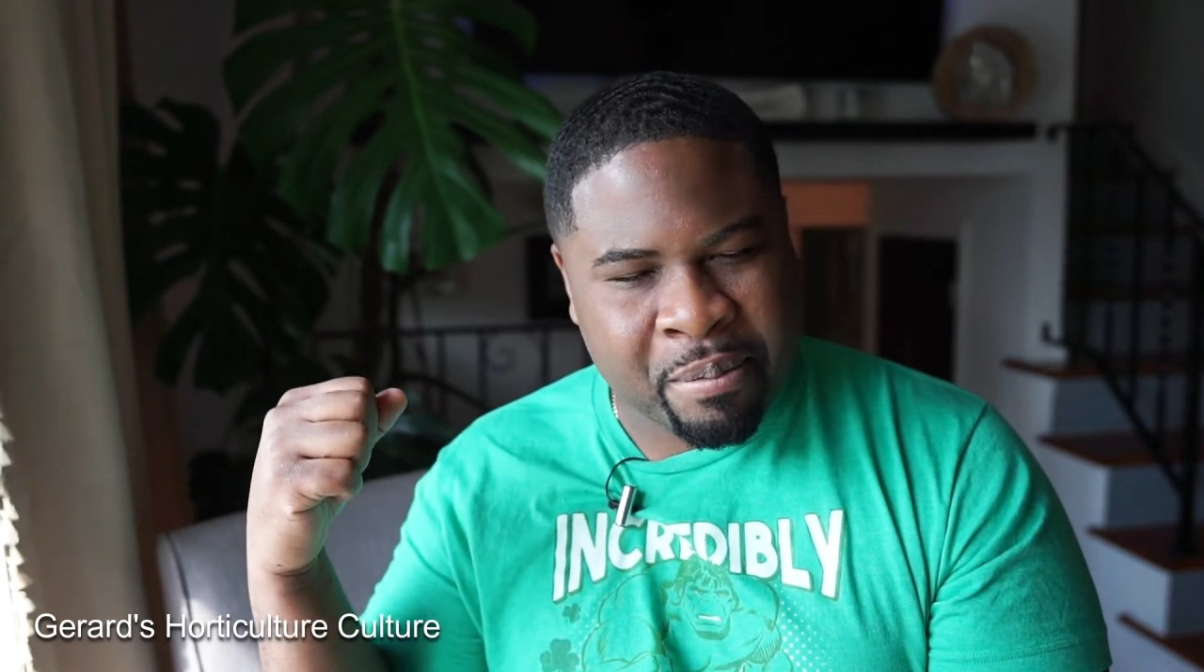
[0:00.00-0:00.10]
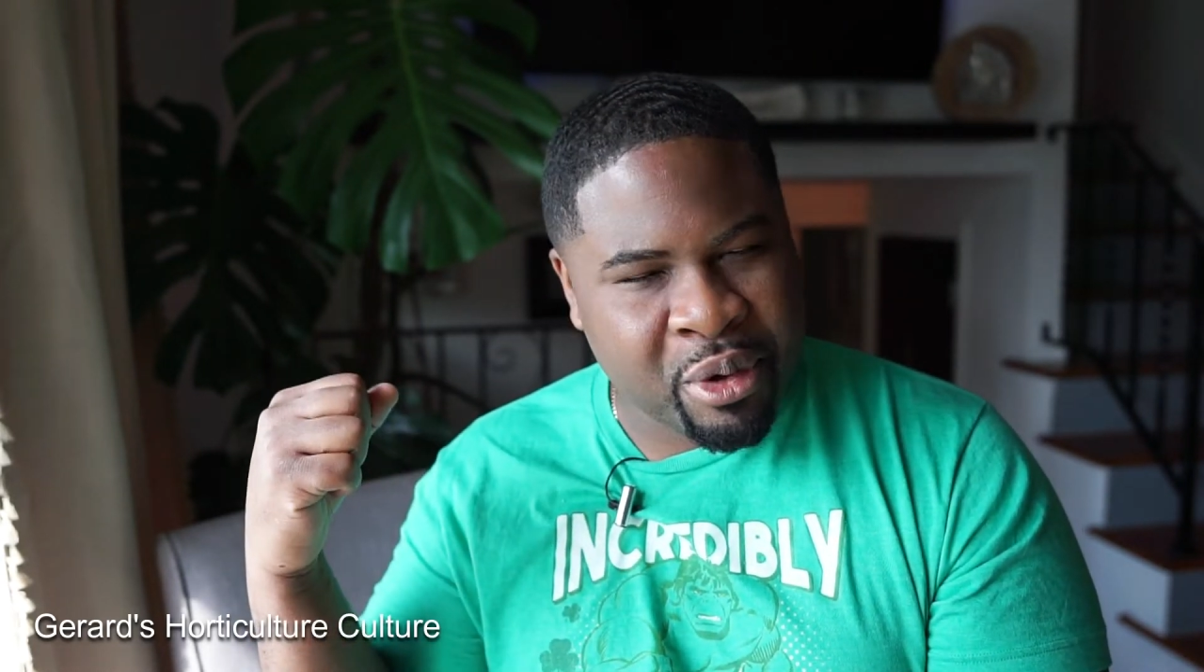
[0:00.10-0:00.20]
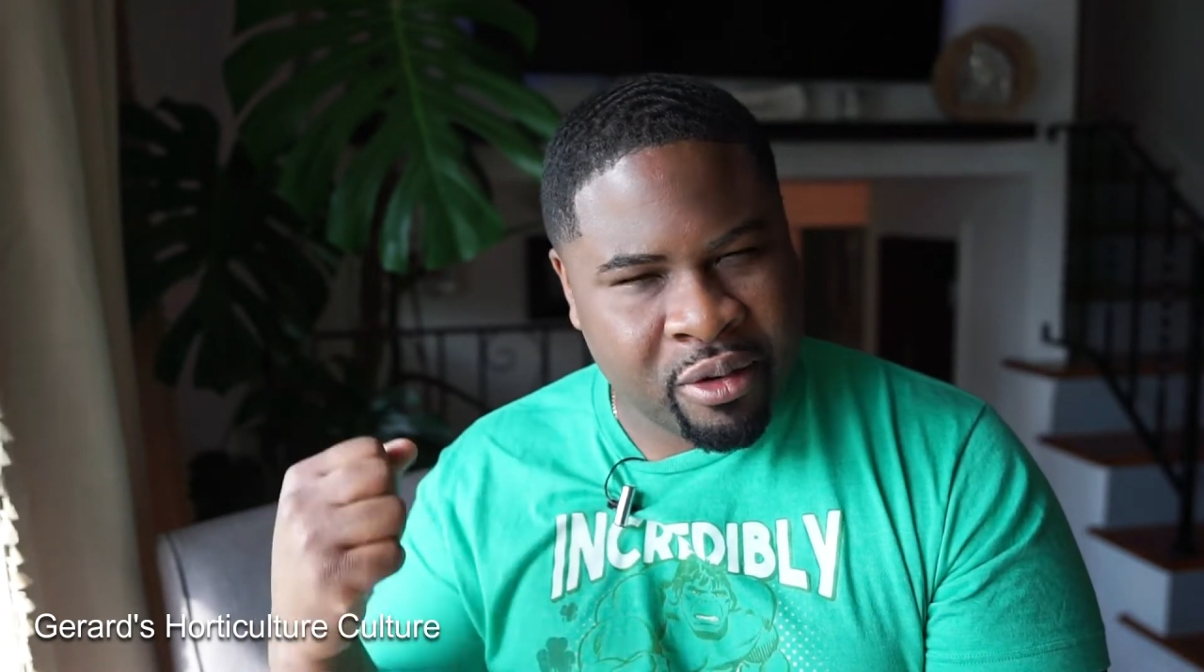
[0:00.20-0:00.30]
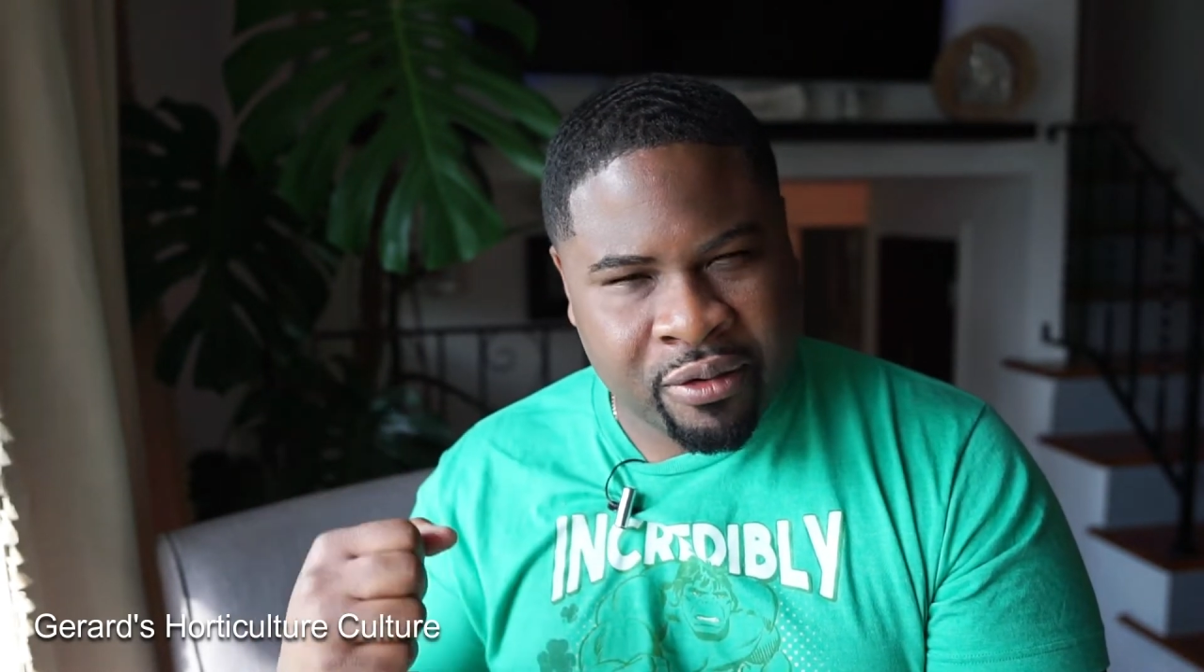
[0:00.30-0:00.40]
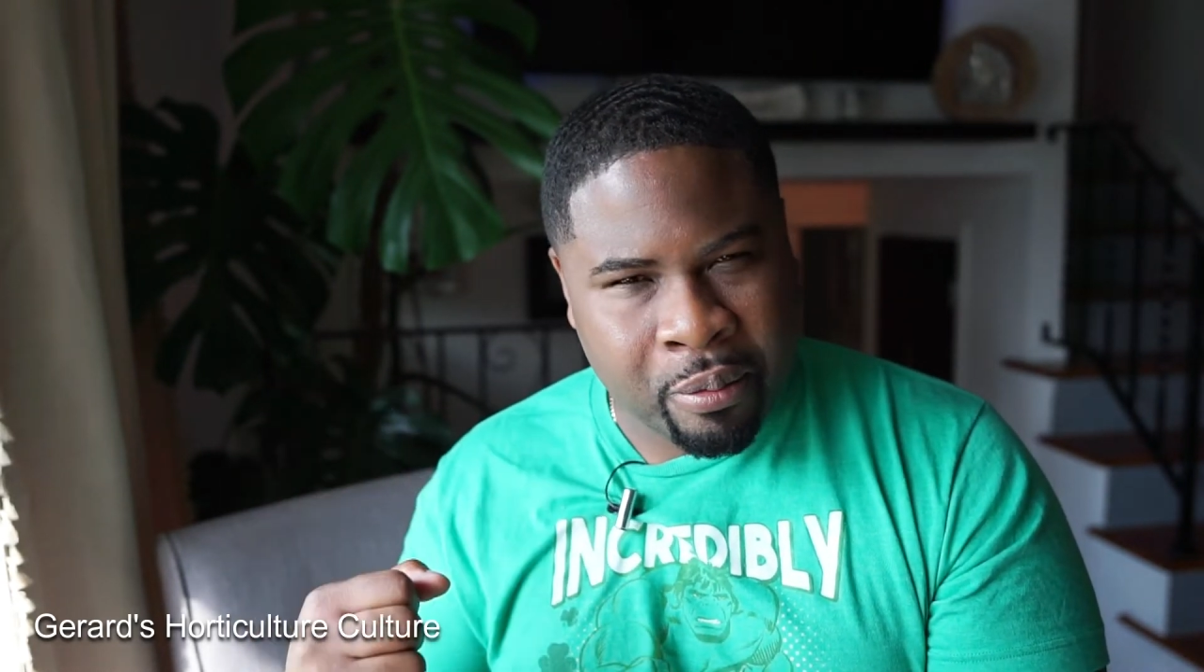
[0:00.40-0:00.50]

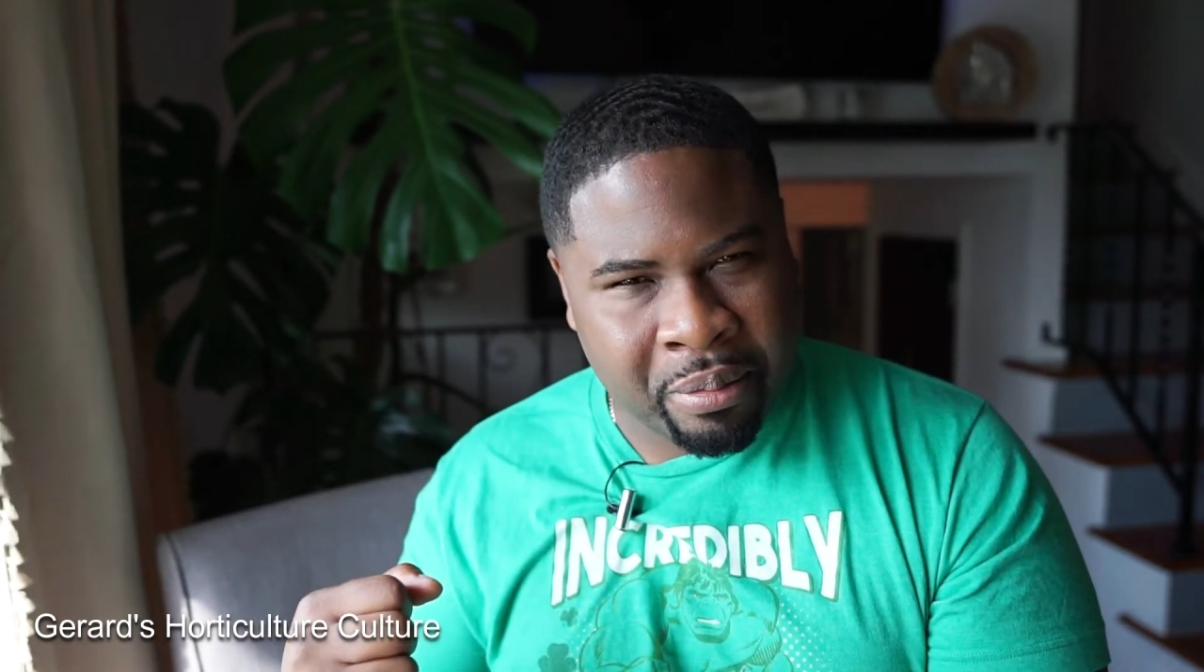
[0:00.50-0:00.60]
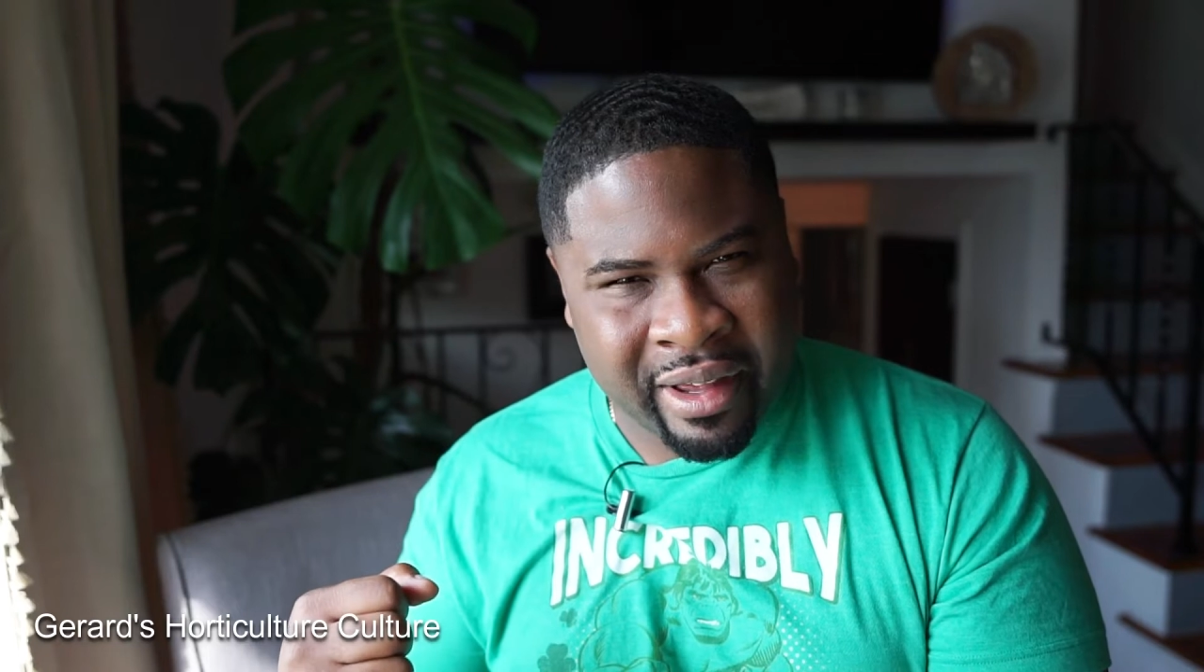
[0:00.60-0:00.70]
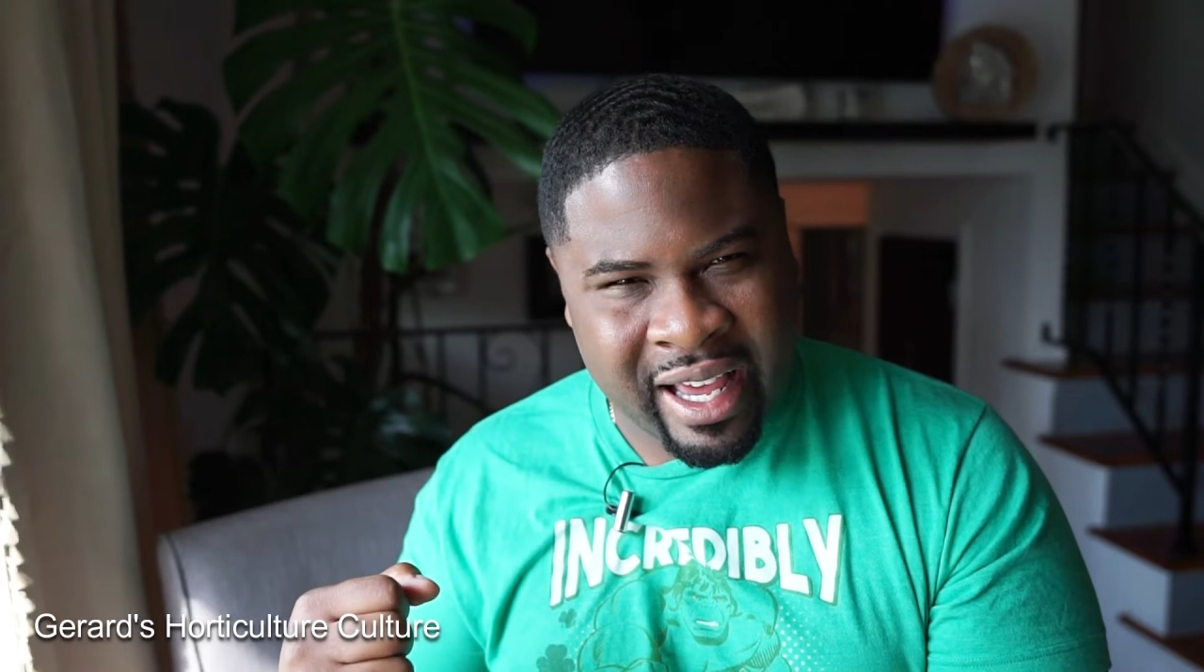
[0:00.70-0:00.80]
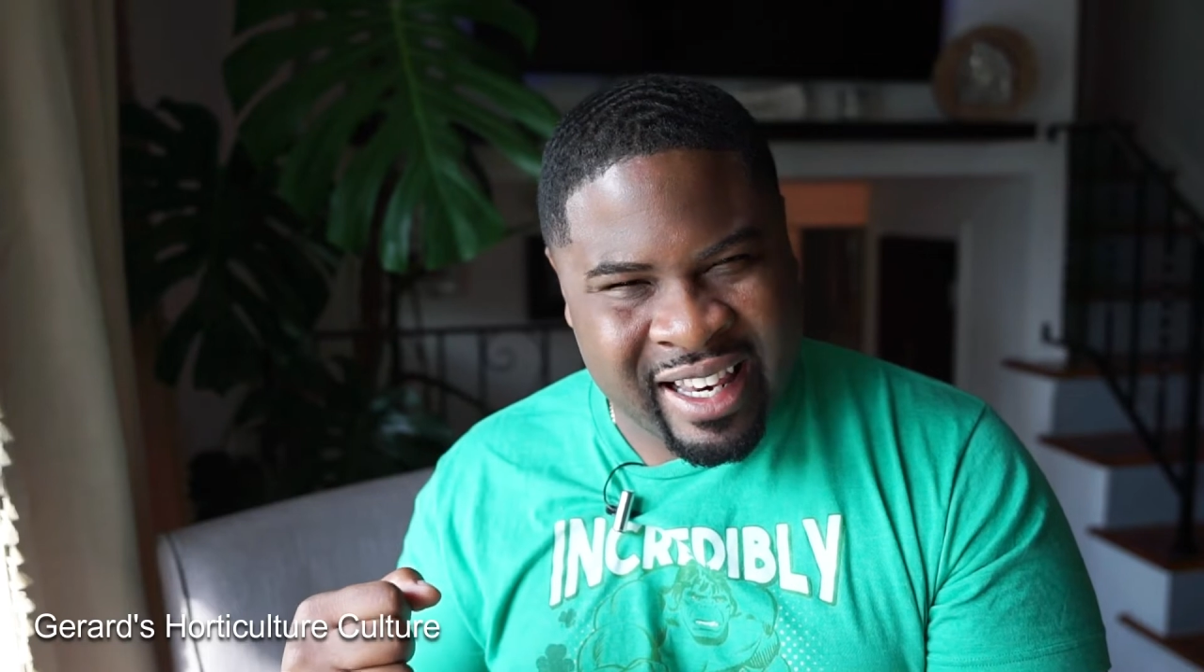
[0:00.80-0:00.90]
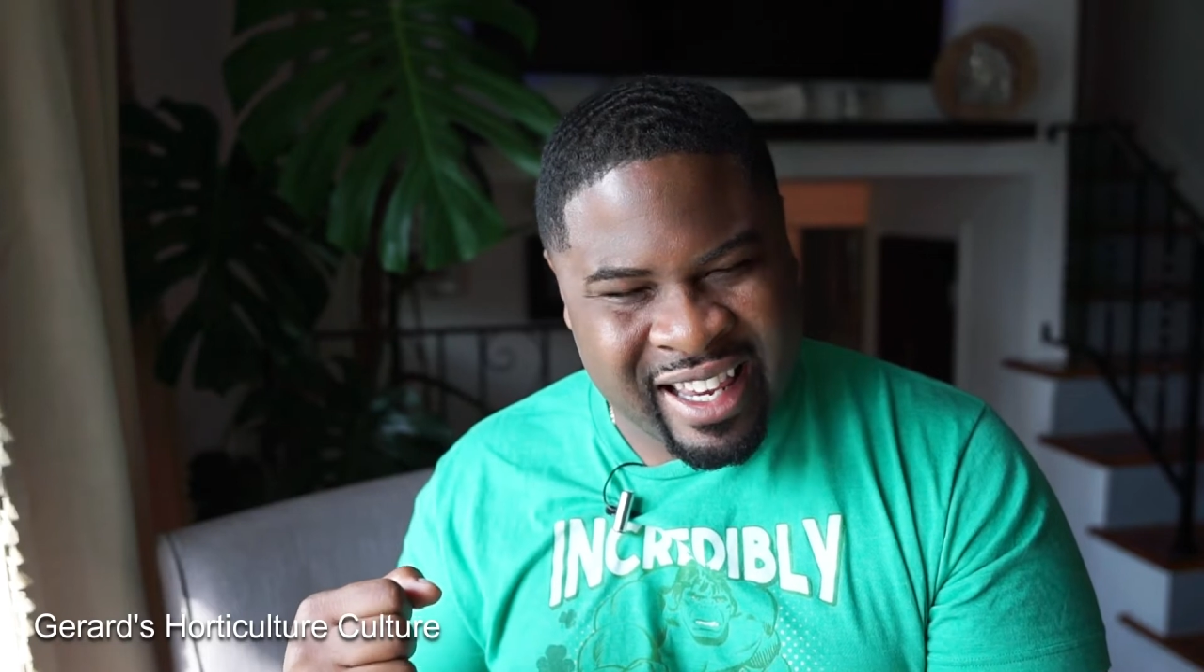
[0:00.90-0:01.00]
beautiful plant.